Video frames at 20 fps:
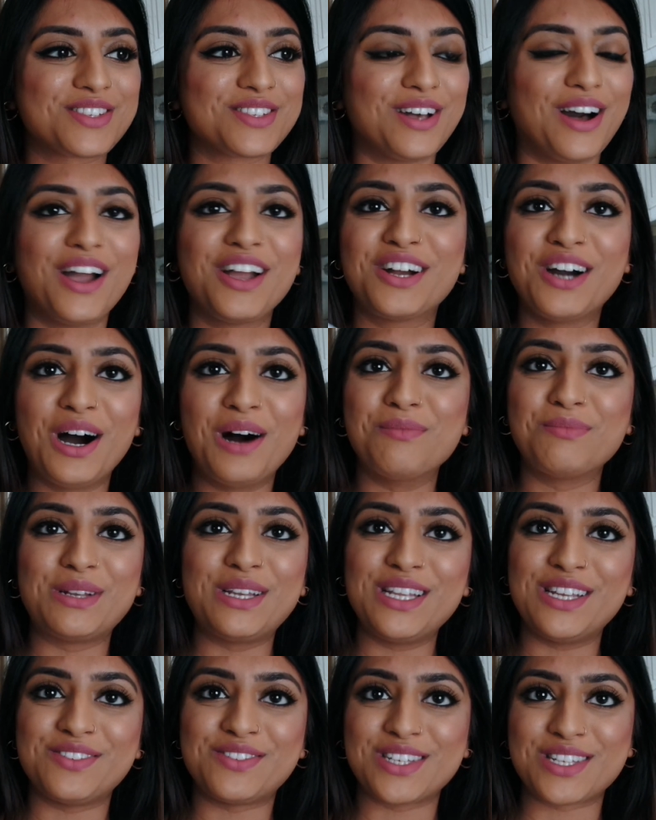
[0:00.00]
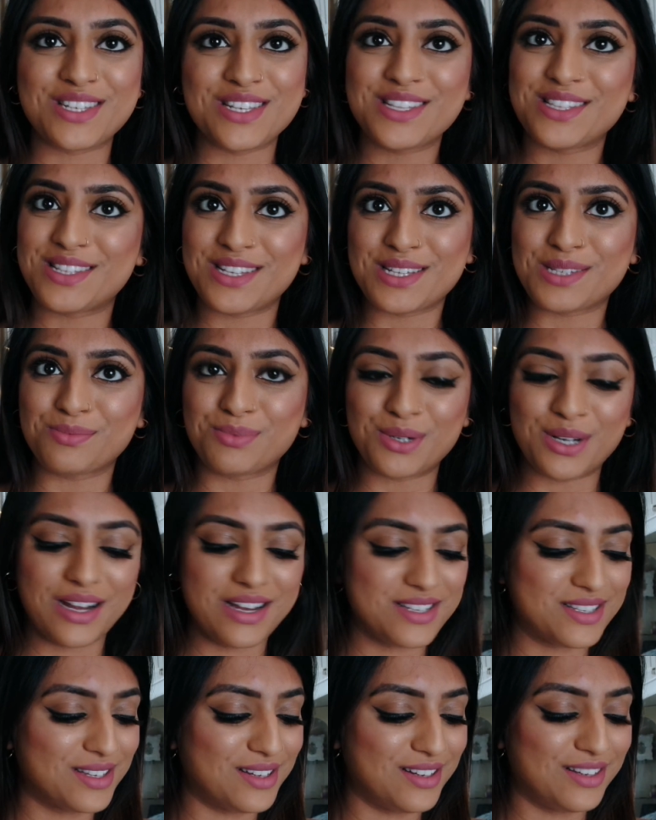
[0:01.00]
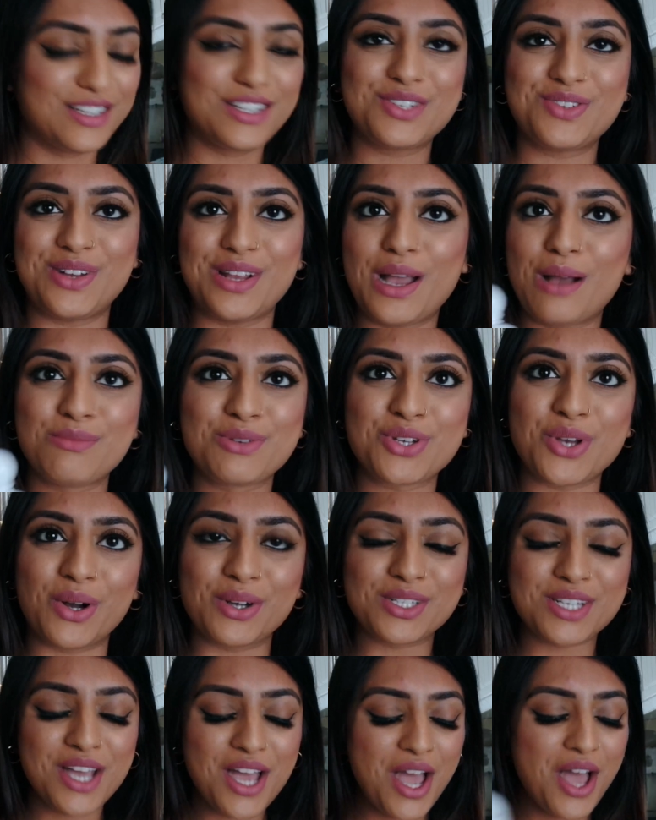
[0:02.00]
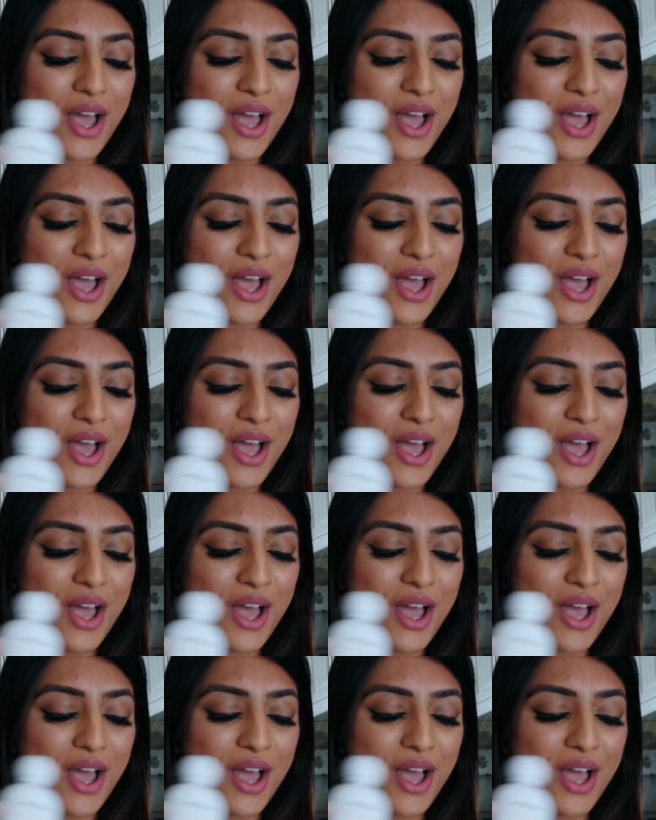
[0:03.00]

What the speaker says: can't believe this is this price. Literally, I'm shocked.